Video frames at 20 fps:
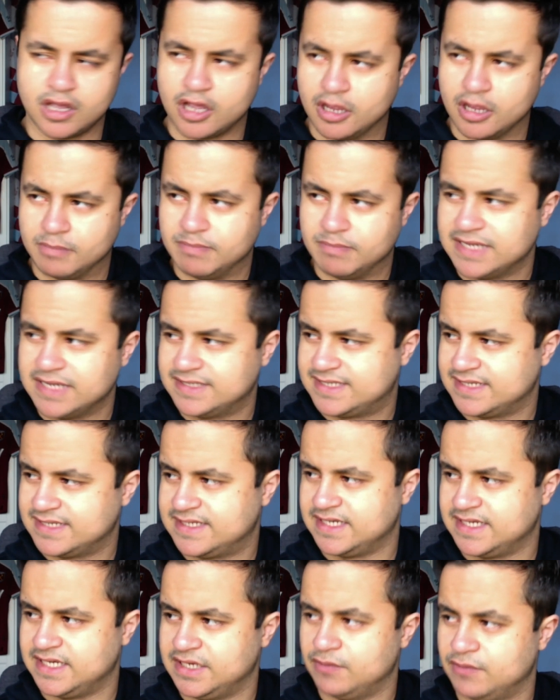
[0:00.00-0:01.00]
Man
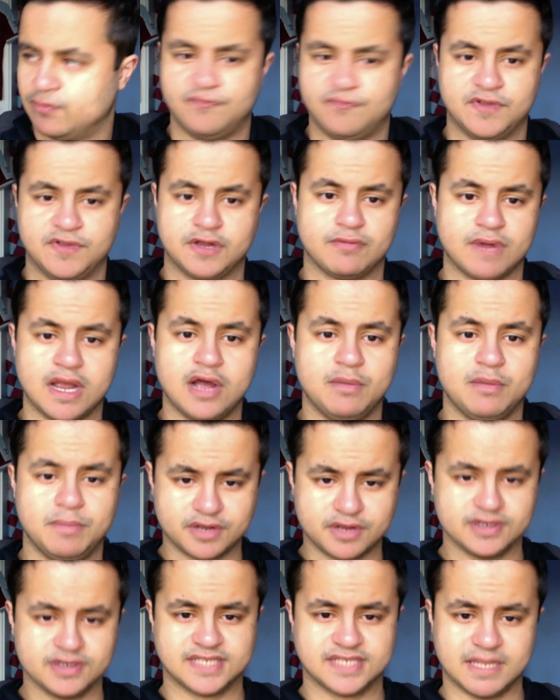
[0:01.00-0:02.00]
City will figure it out
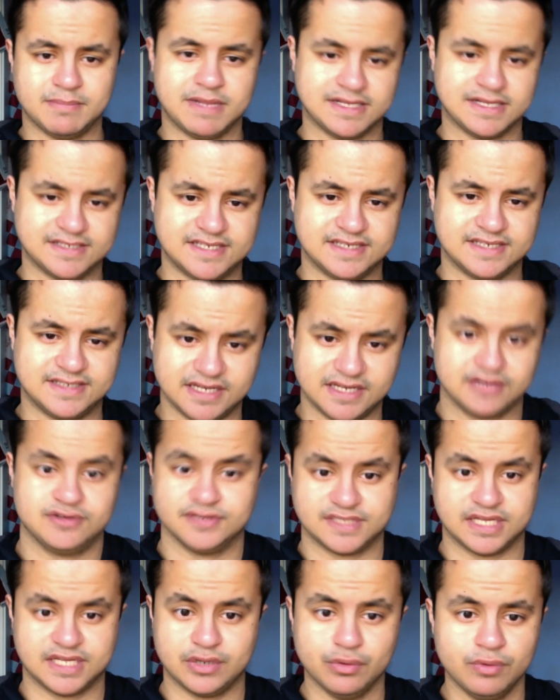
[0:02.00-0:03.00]
because they're Man City and
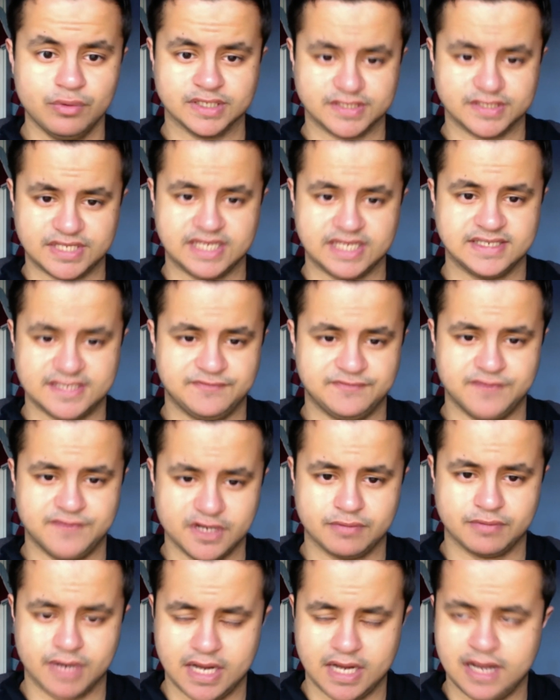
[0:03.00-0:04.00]
because they always tend to
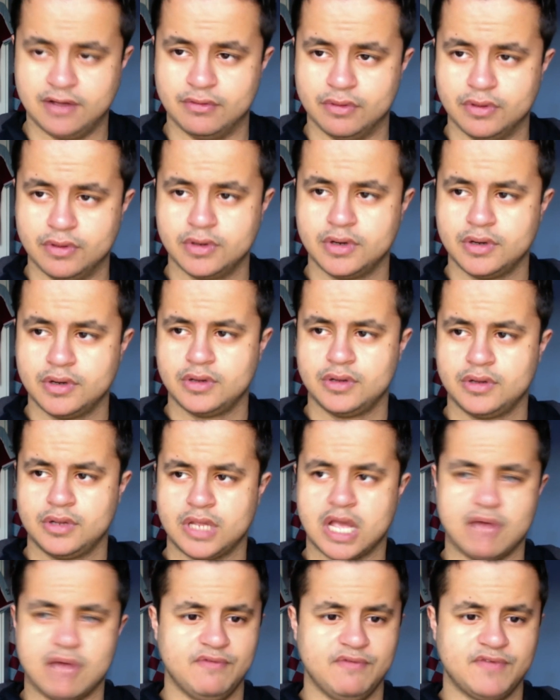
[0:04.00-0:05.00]
figure it out.
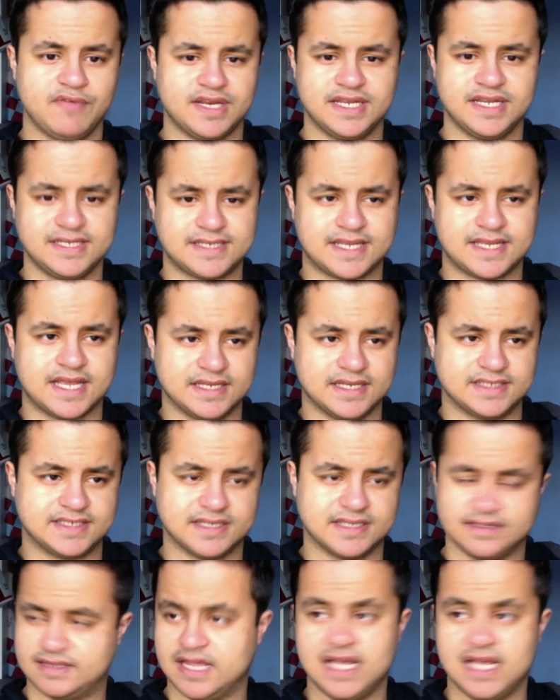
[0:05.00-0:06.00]
However, in this
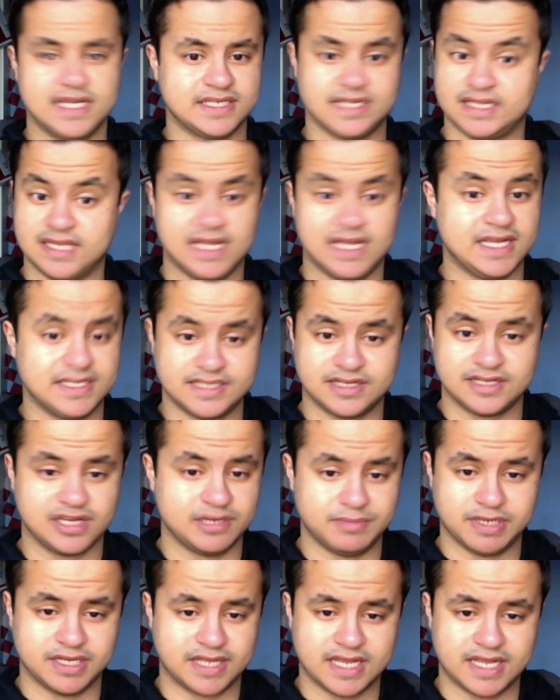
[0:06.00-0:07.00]
case, that isn't going
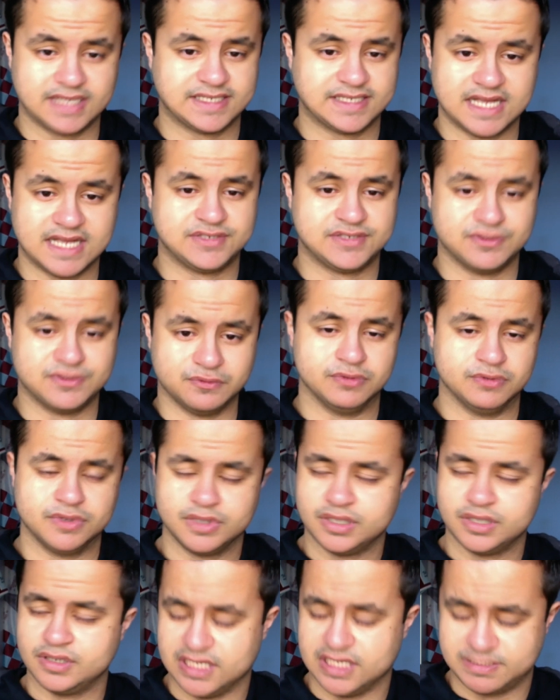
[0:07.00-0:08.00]
to be the case at all.
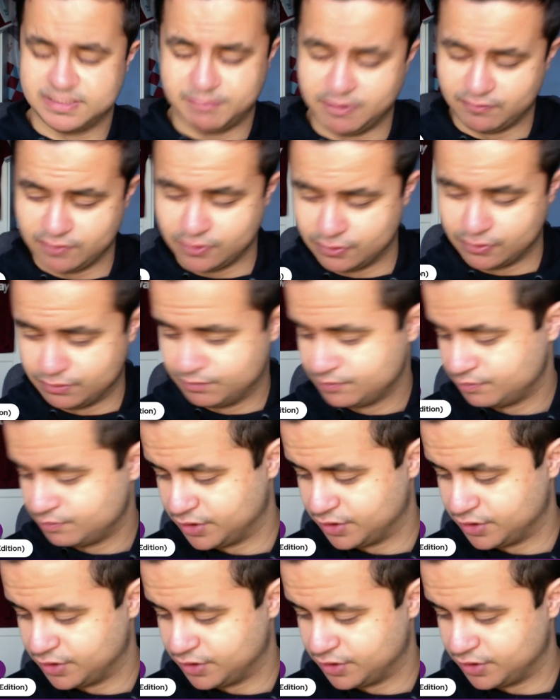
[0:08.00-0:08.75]
Let's be real.